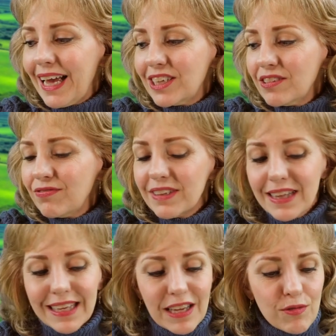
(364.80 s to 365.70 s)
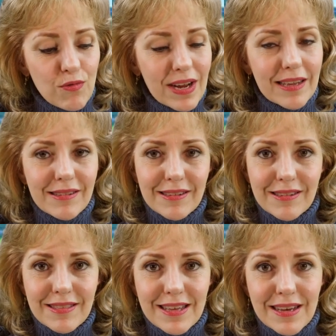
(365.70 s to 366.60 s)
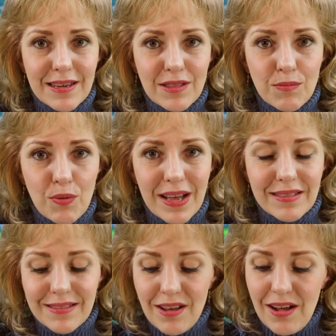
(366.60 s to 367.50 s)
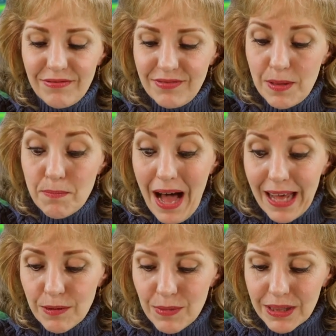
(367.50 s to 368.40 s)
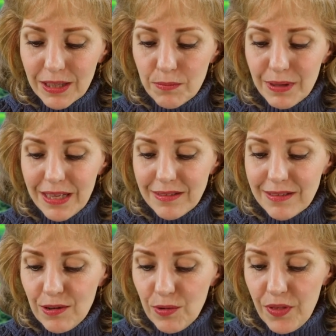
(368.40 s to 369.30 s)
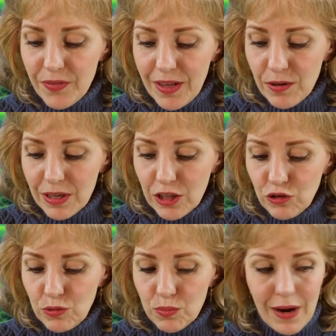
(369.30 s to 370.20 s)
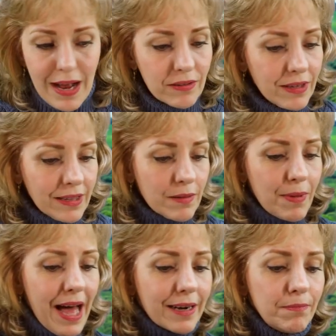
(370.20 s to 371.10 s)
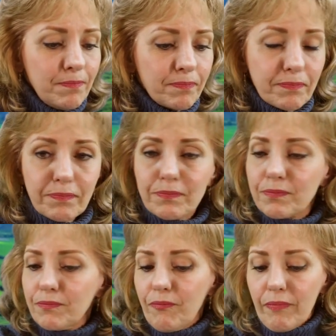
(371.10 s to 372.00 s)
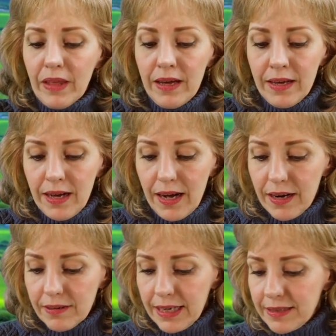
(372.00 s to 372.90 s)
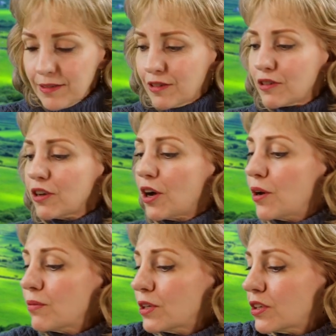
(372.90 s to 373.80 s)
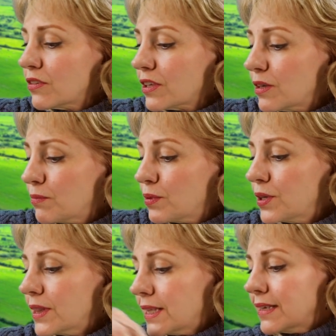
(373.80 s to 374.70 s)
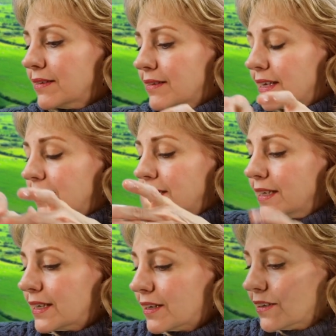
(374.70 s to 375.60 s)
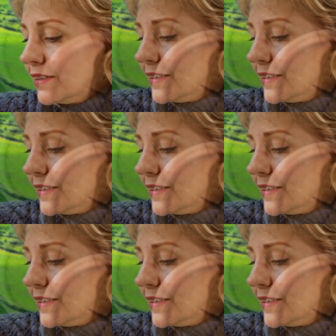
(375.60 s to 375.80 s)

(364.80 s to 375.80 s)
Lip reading: I just feel like it raises the breads off the bottom a little bit so that they don't get too browned on the bottom. All right, so we're just gonna put these in here.